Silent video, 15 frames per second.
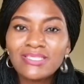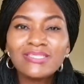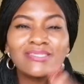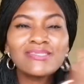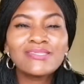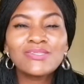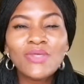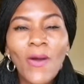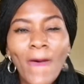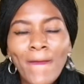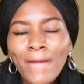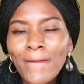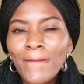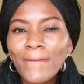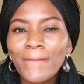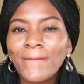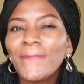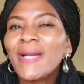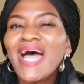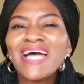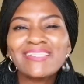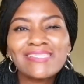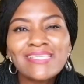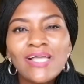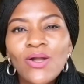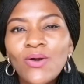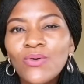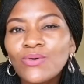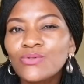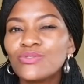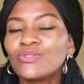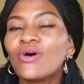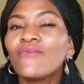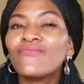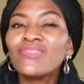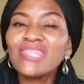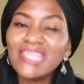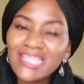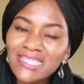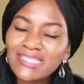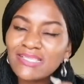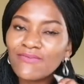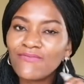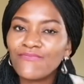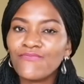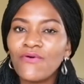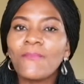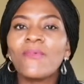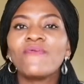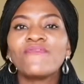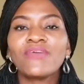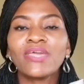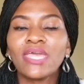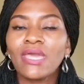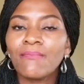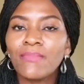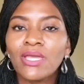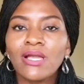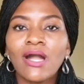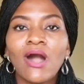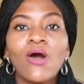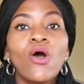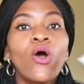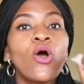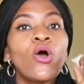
some particles of this form of chemical